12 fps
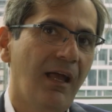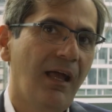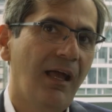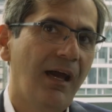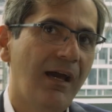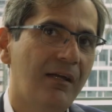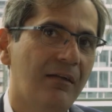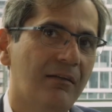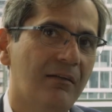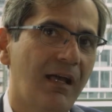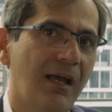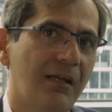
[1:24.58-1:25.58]
how
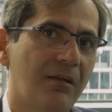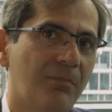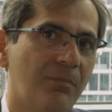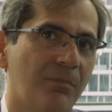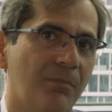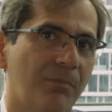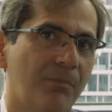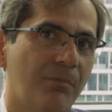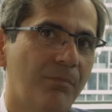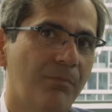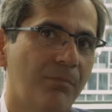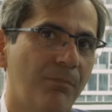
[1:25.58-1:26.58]
to
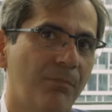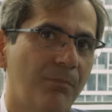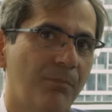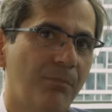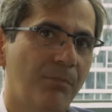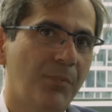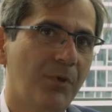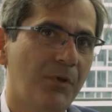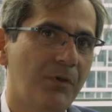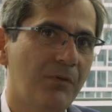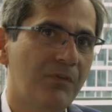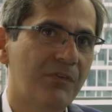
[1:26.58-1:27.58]

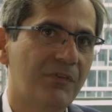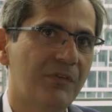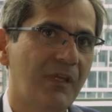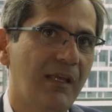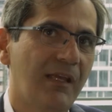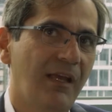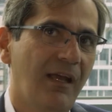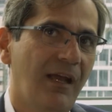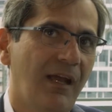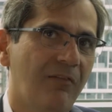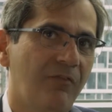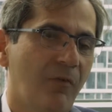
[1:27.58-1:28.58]
produce
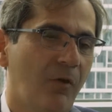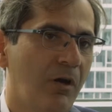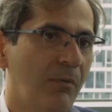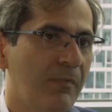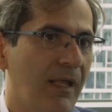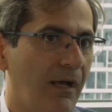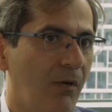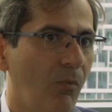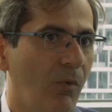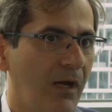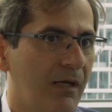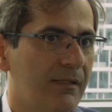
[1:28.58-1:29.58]
a form that
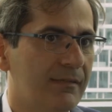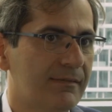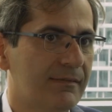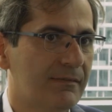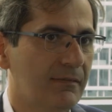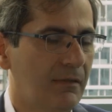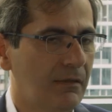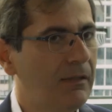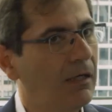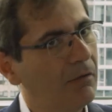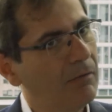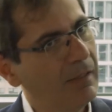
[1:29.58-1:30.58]
was,
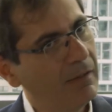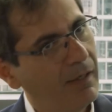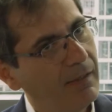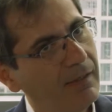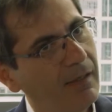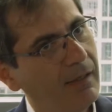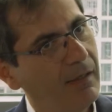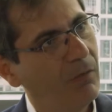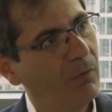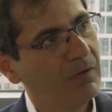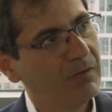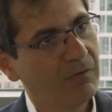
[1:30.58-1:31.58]

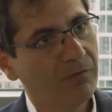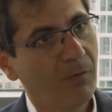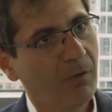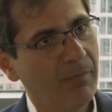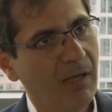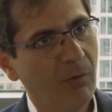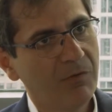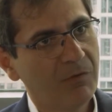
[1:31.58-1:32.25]
it was a form that